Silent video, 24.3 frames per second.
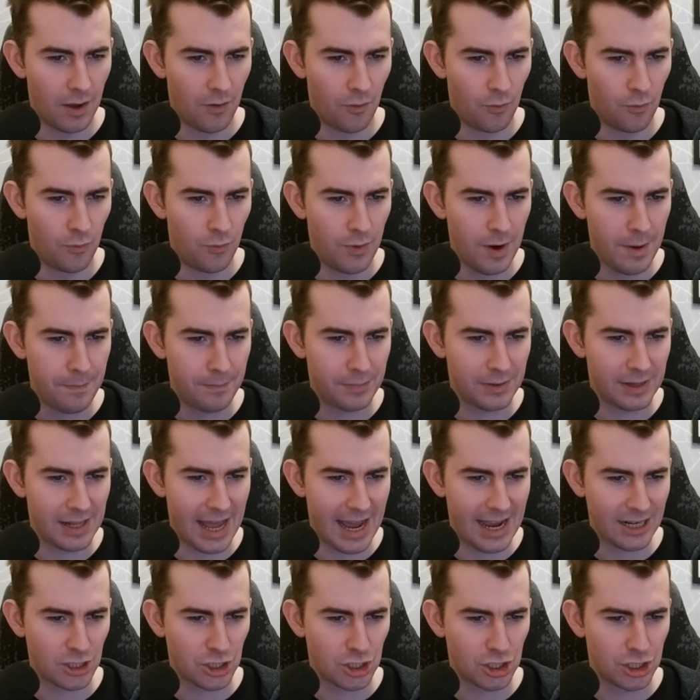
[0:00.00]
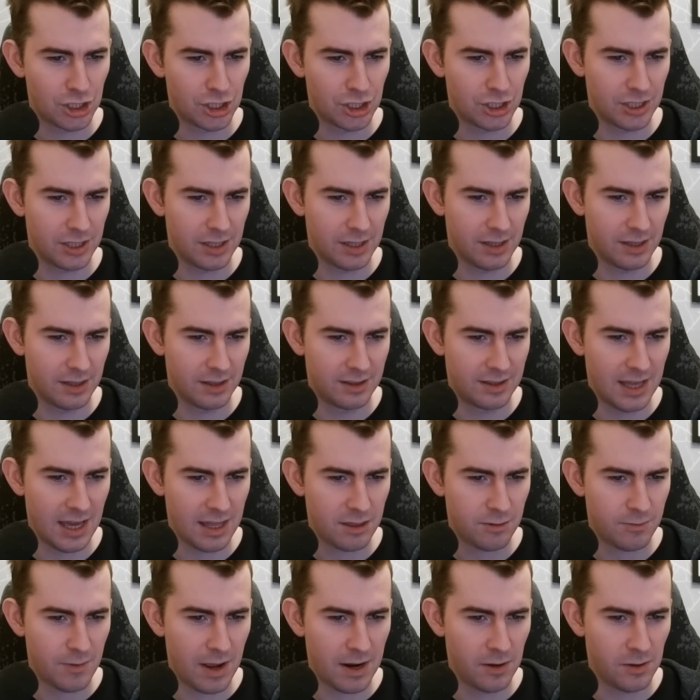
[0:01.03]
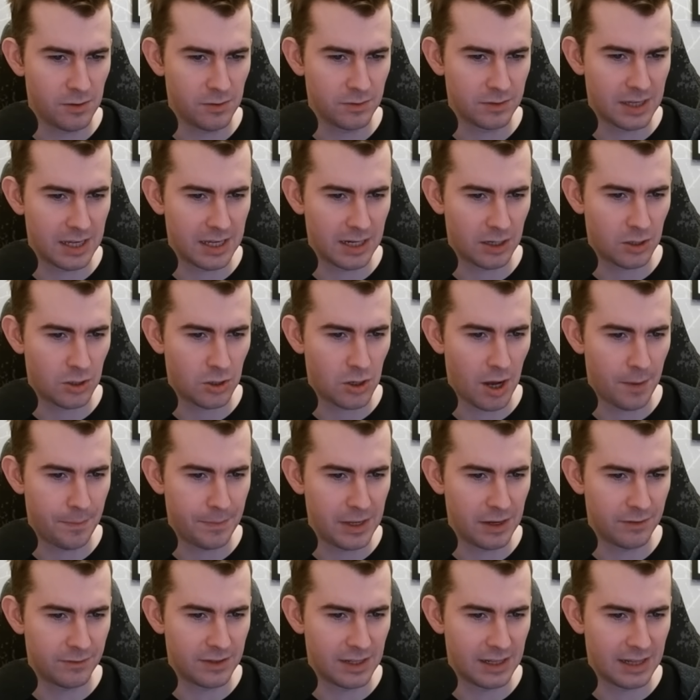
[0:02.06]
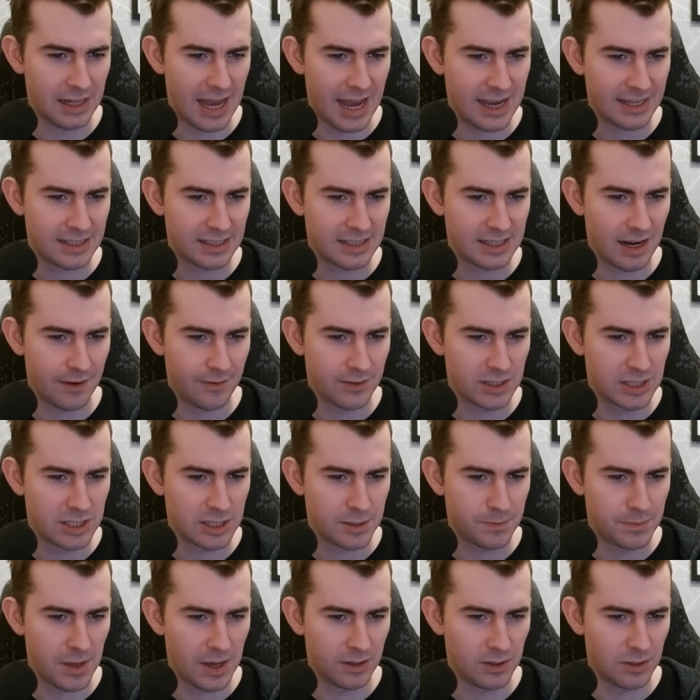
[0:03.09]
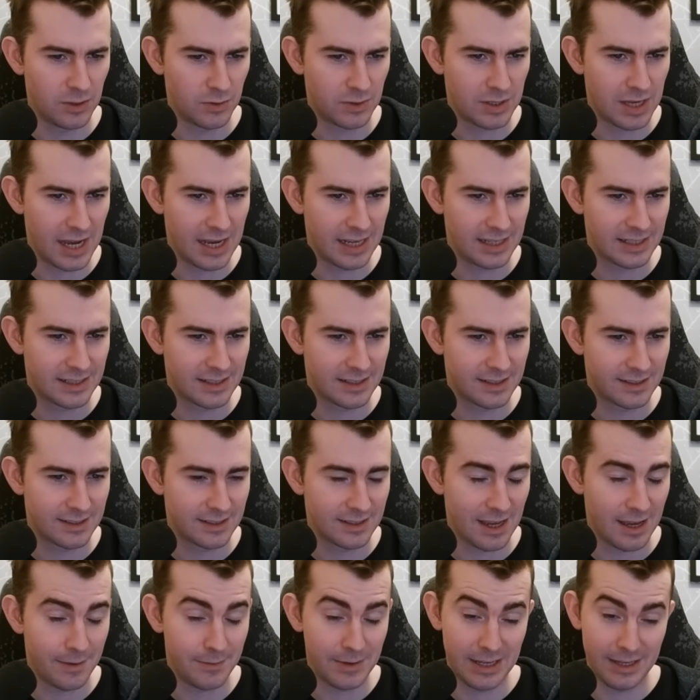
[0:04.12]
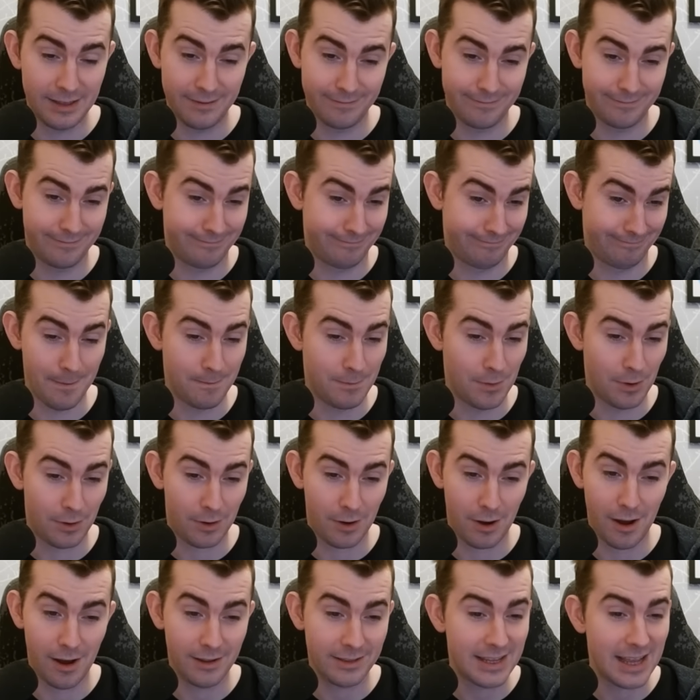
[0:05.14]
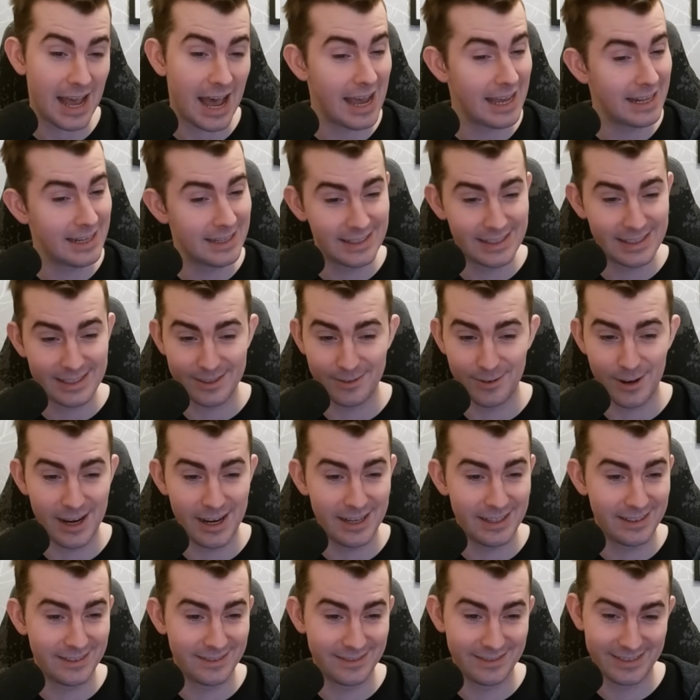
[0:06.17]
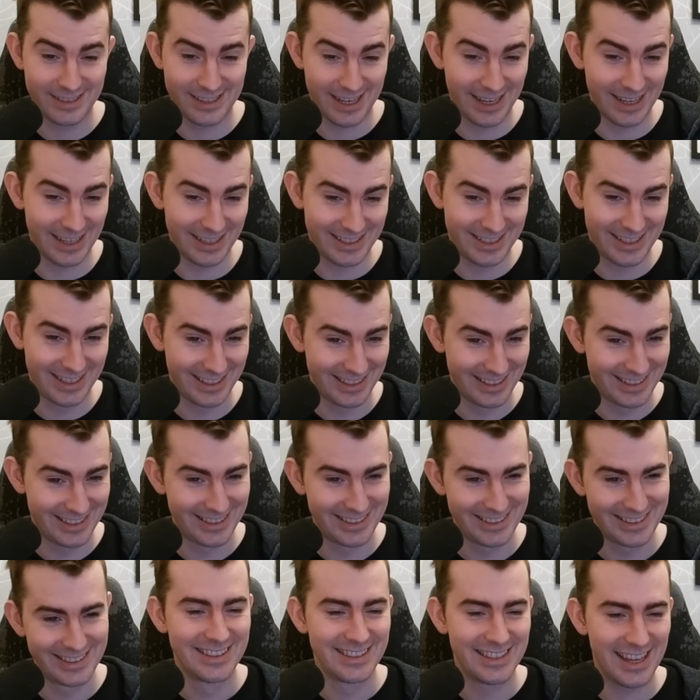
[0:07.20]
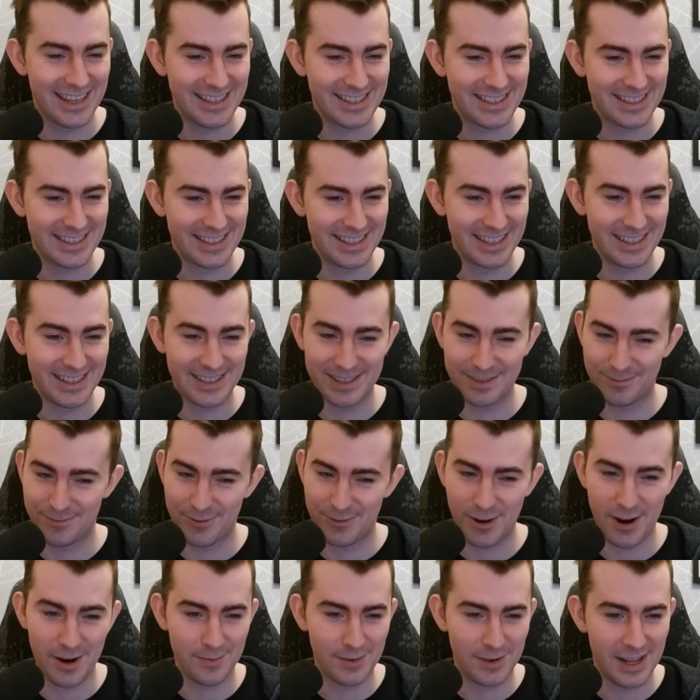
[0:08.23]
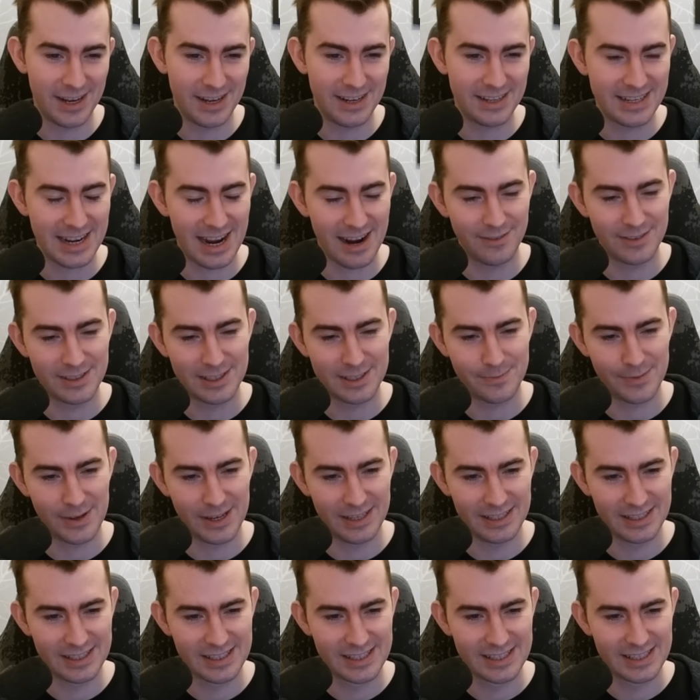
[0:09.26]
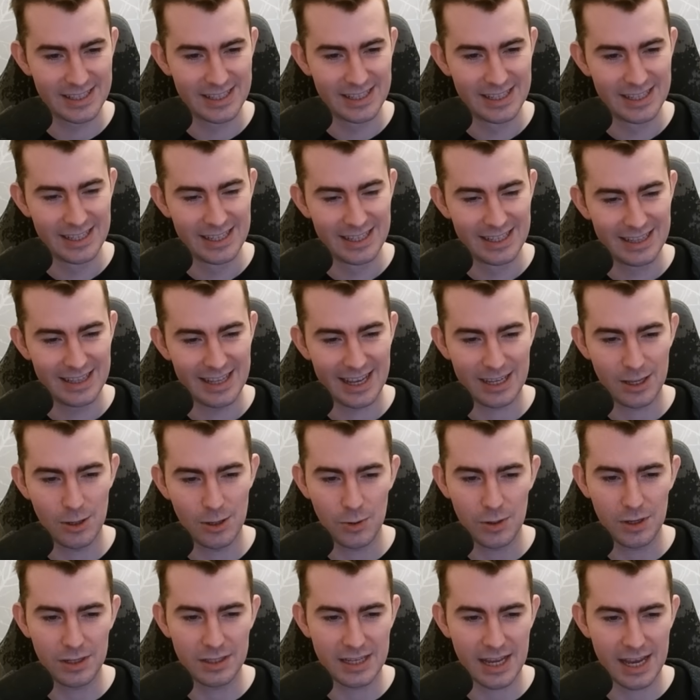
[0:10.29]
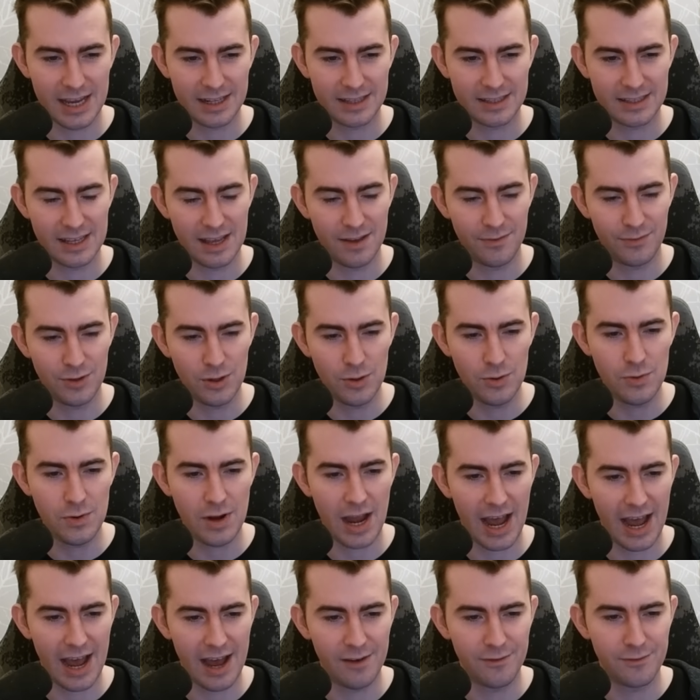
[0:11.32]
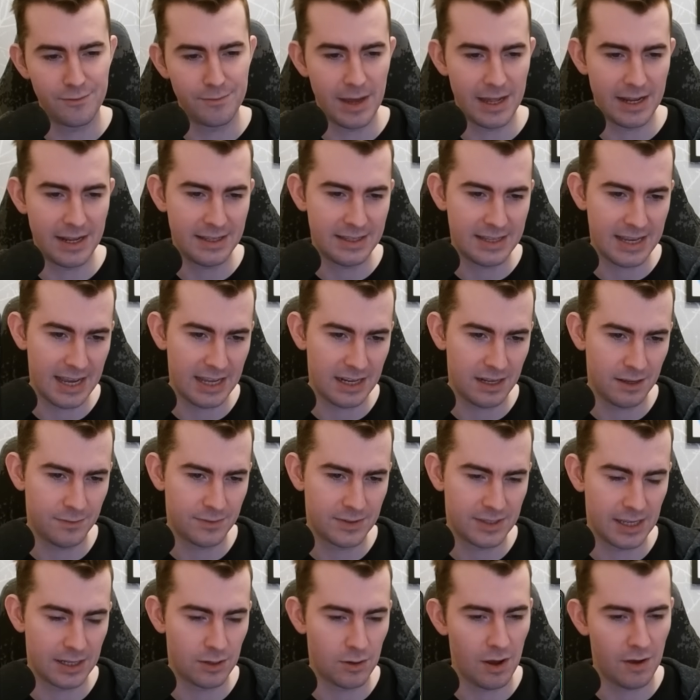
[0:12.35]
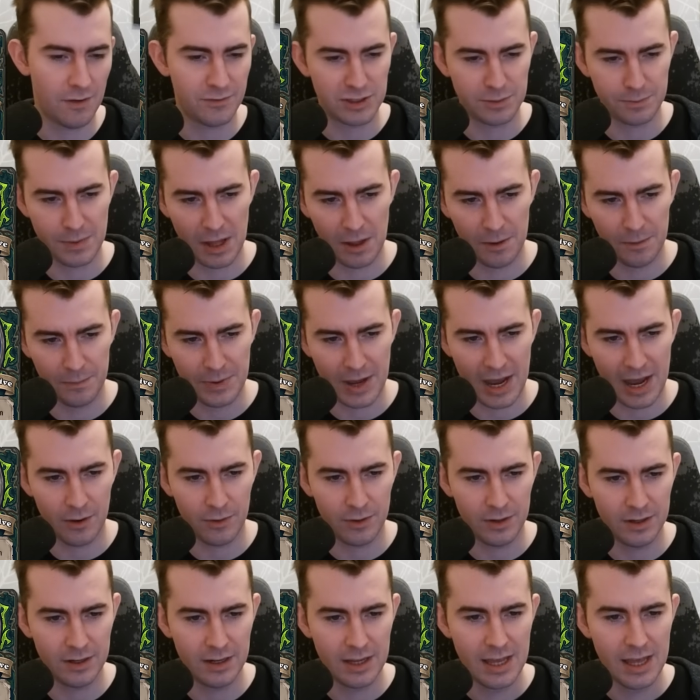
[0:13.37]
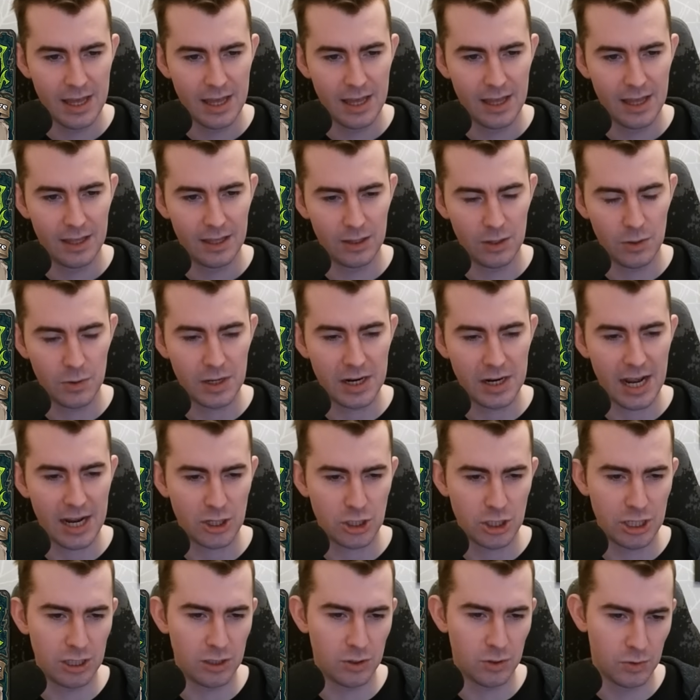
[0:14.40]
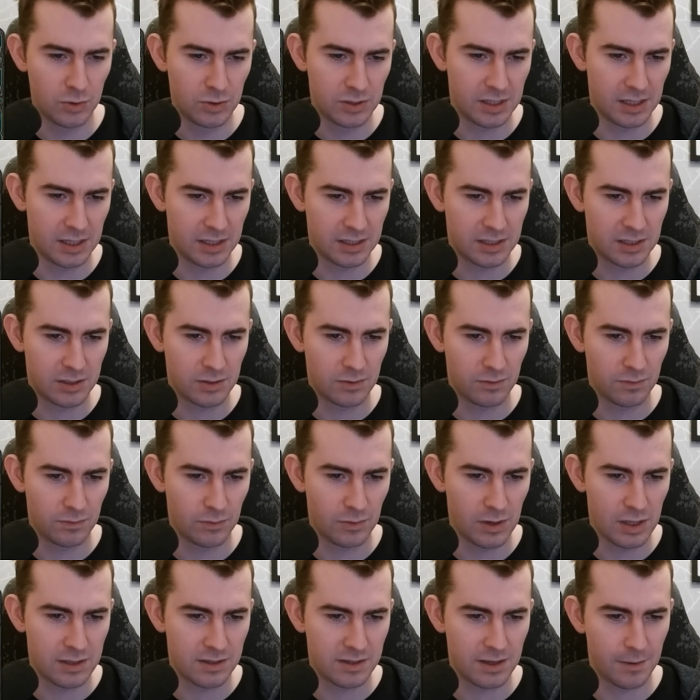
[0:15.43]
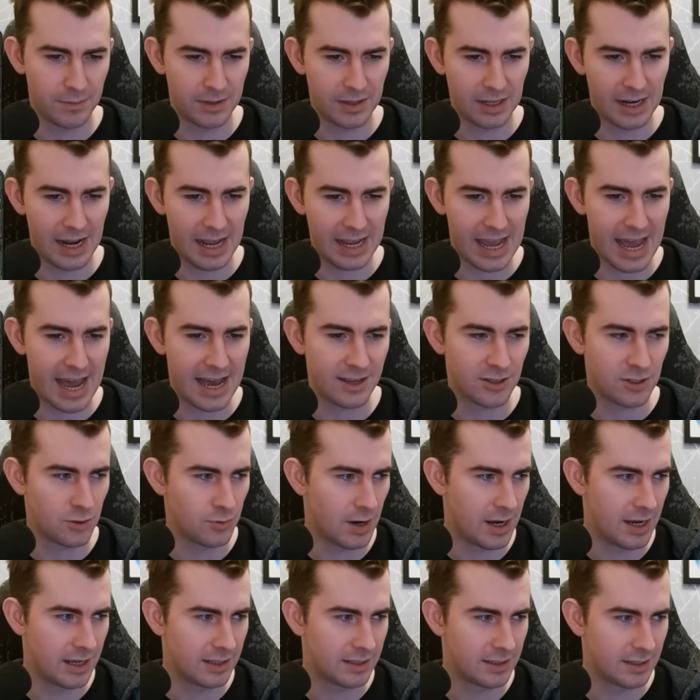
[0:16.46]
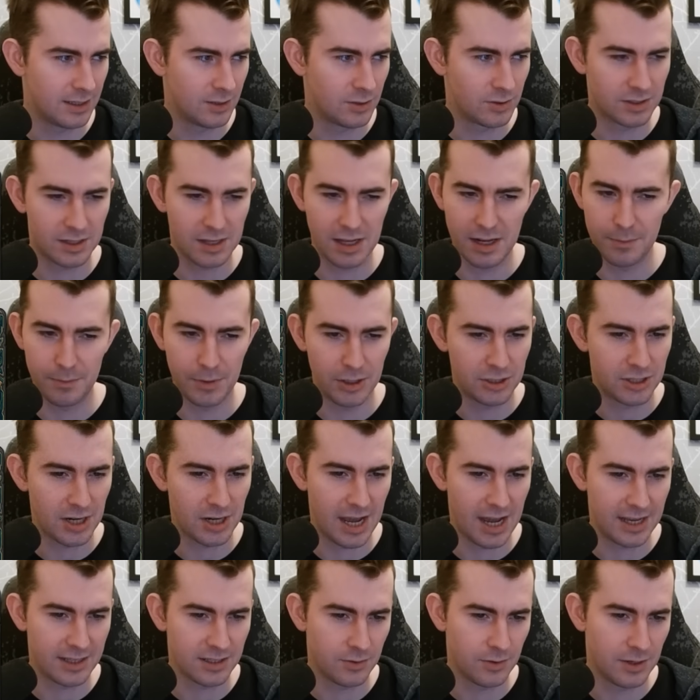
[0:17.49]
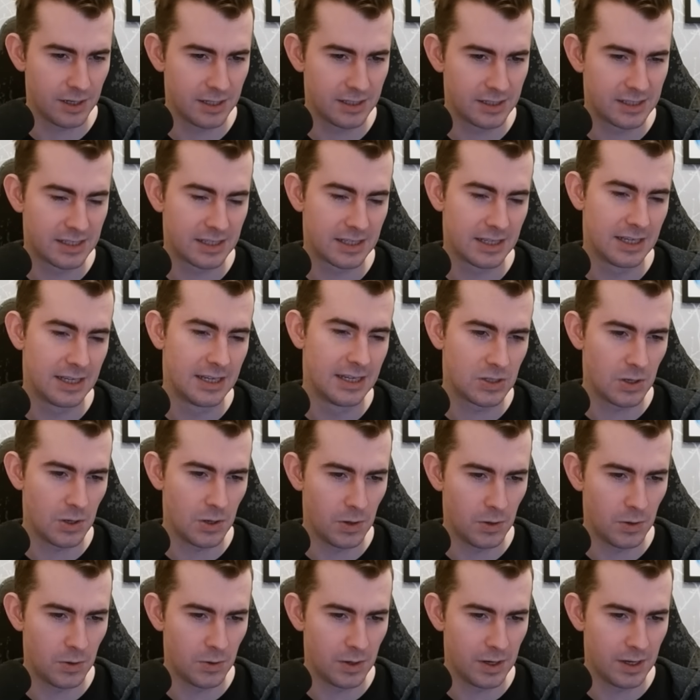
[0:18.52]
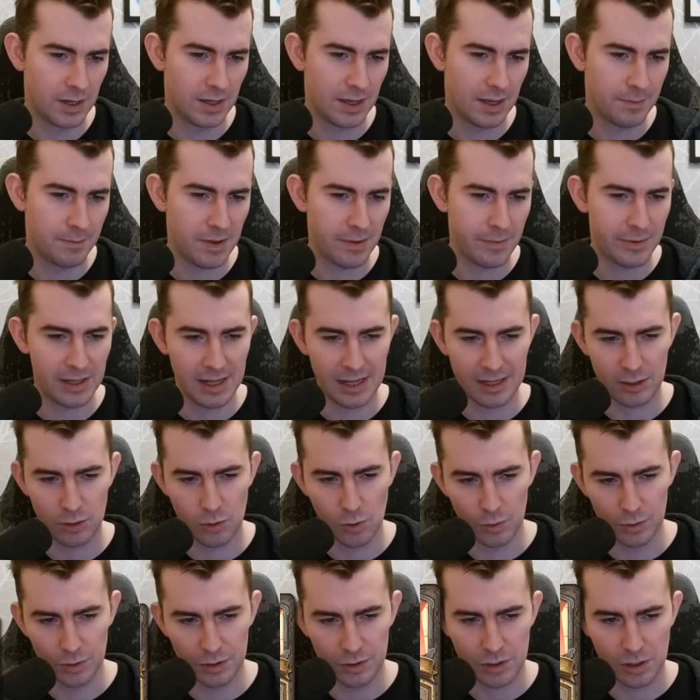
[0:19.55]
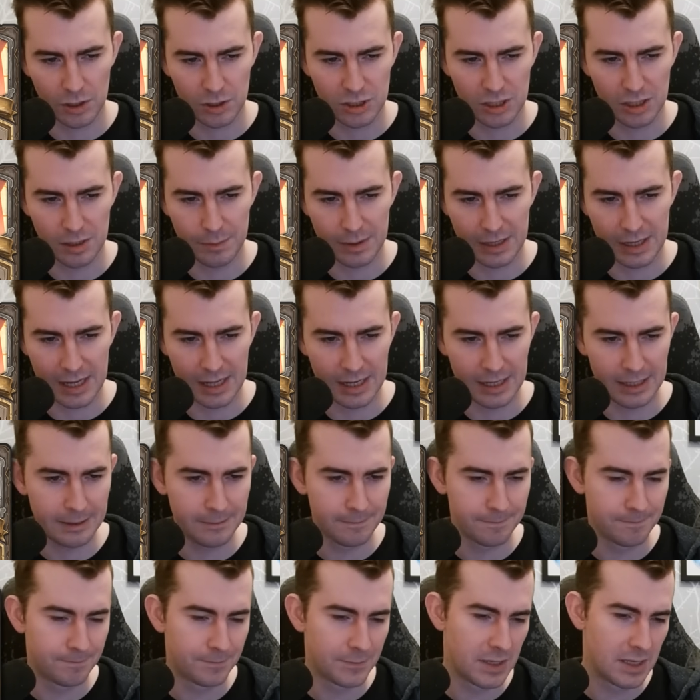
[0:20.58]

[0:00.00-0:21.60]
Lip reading: Riplash. Death Rattle, get a copy of the last tavern spell you cast. I mean, Macaw Titus, right? They could farm a lot of tavern spells. Like you could get, if you have meditatives and you have spell power, you could actually use this with something like Azurite and just get a bunch of Azurites. So, and maybe like Golden Touch in the beginning.